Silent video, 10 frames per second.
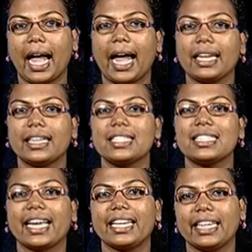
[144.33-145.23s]
and a
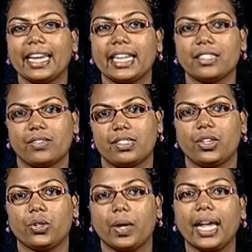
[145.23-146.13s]
sidylate
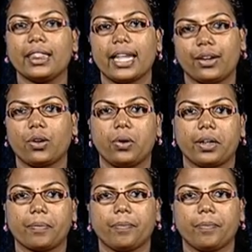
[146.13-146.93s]
residue in that order.